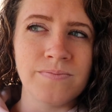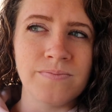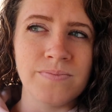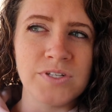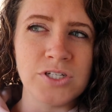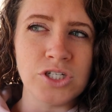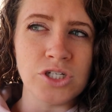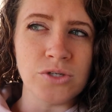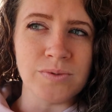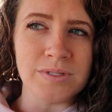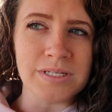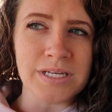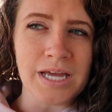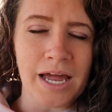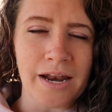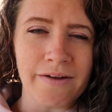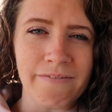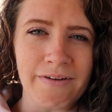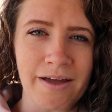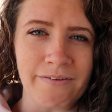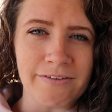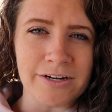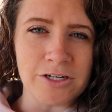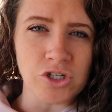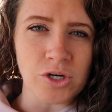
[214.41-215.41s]
she was kind of
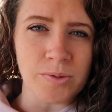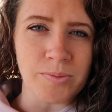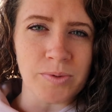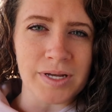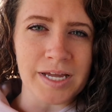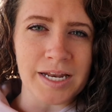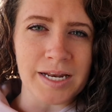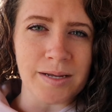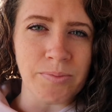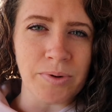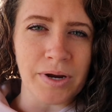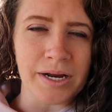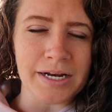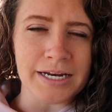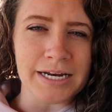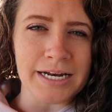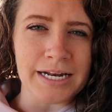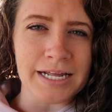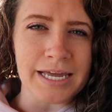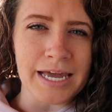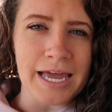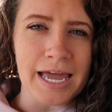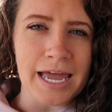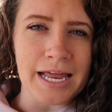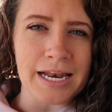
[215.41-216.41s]
having trouble getting pregnant
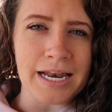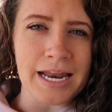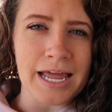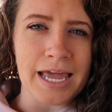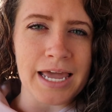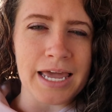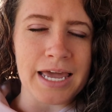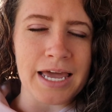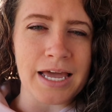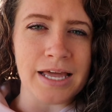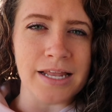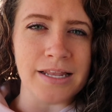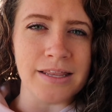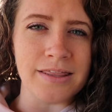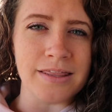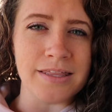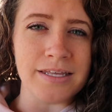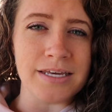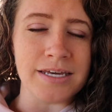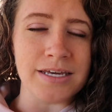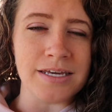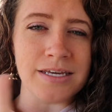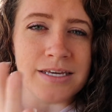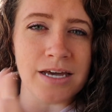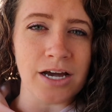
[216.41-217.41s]
again, and the
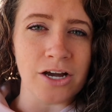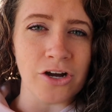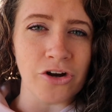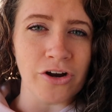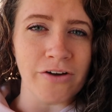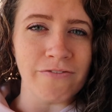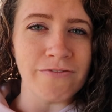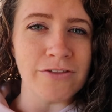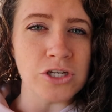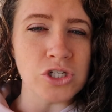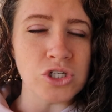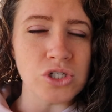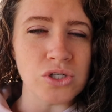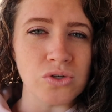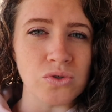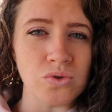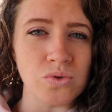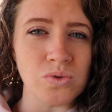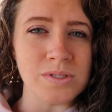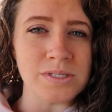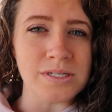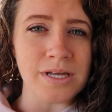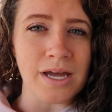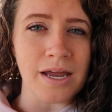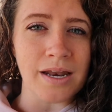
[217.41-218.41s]
younger of the two
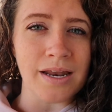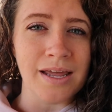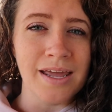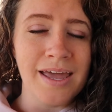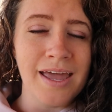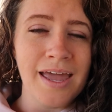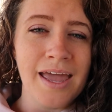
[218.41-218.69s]
said,